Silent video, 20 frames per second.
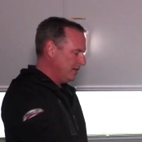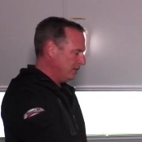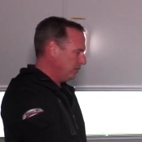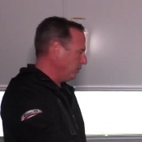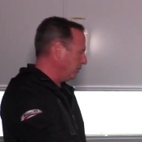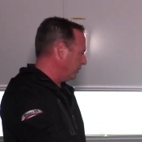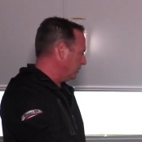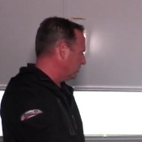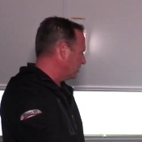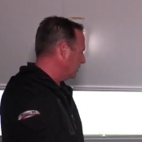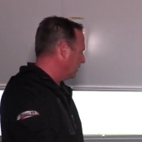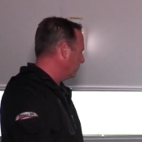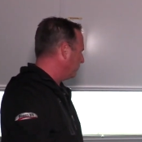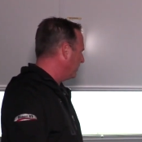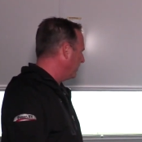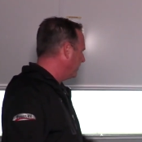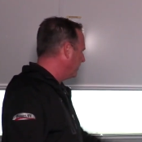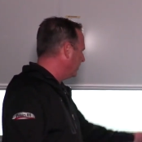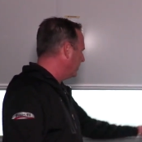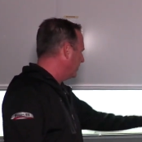You can sleep
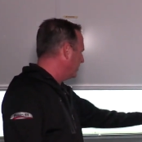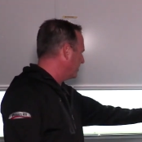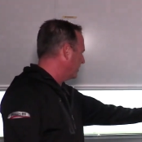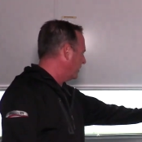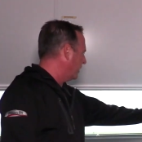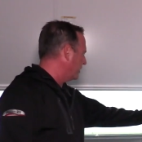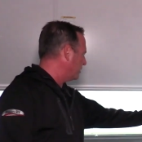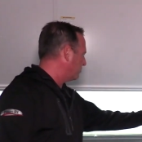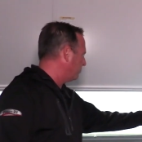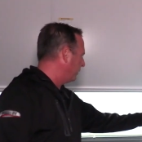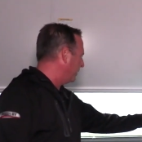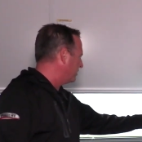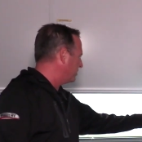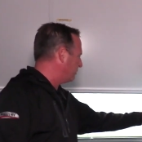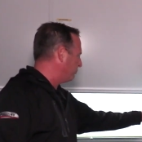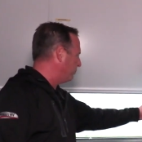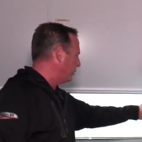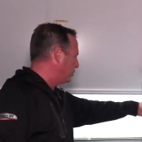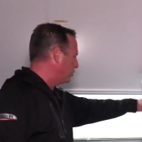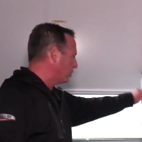here. Here's a nice place
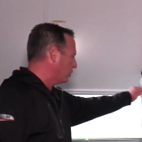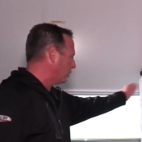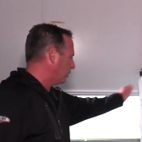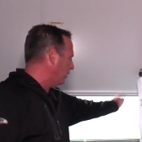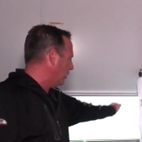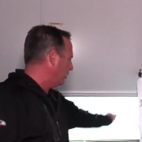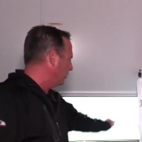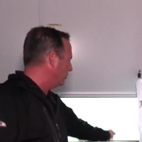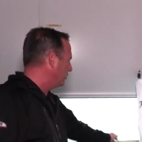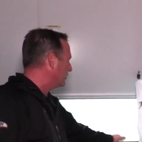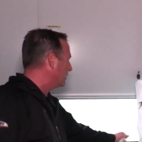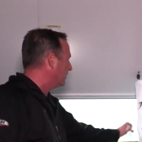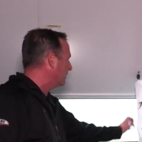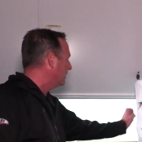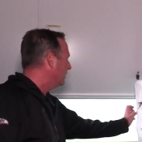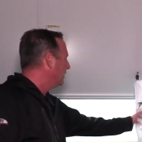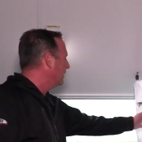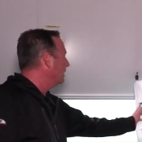to put your clothes and